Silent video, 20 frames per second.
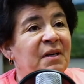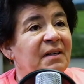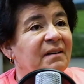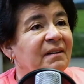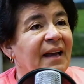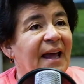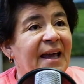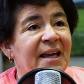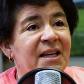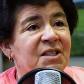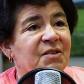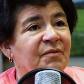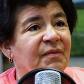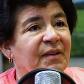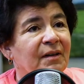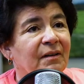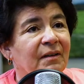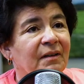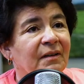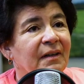in
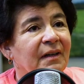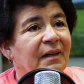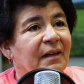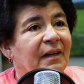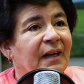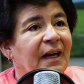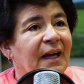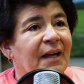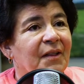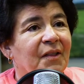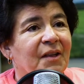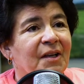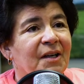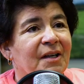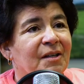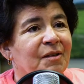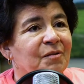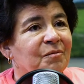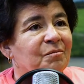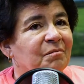Hayesville and
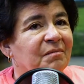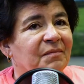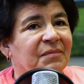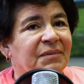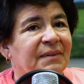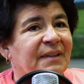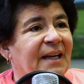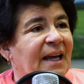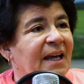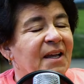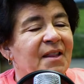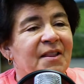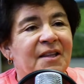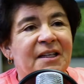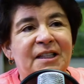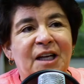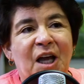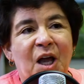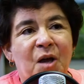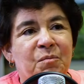then taking the
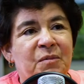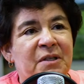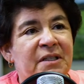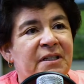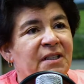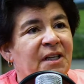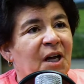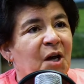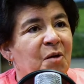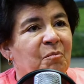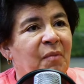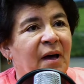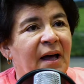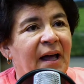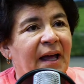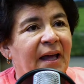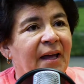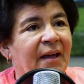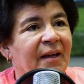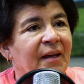time to stop
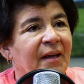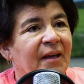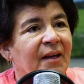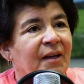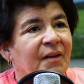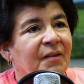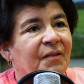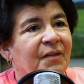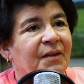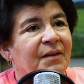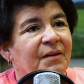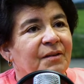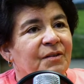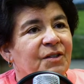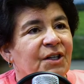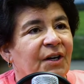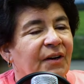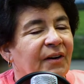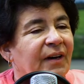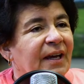by the
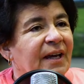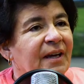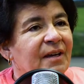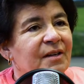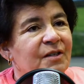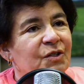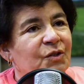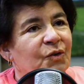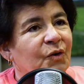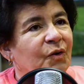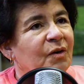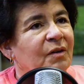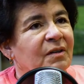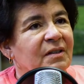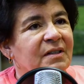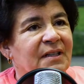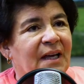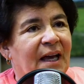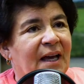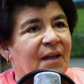Cherokee Historical
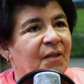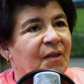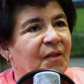Site